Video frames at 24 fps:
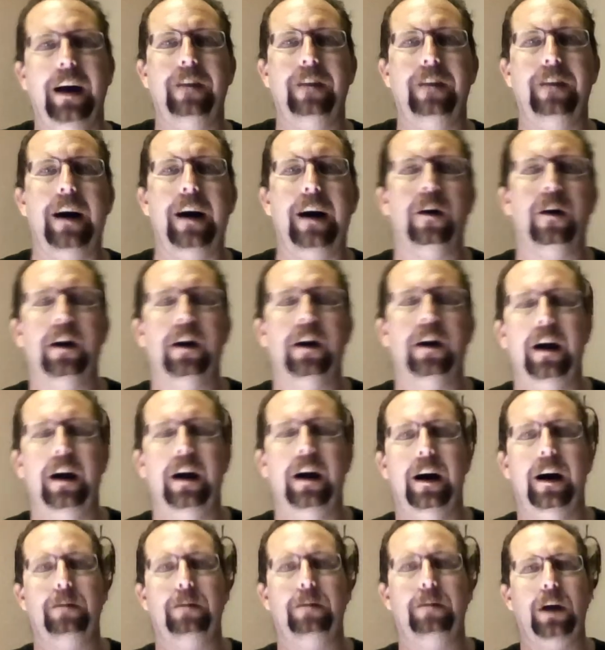
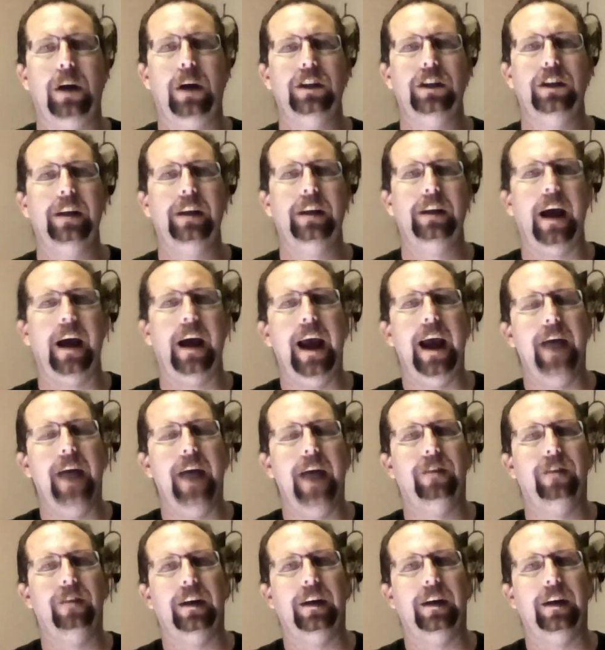our project. I have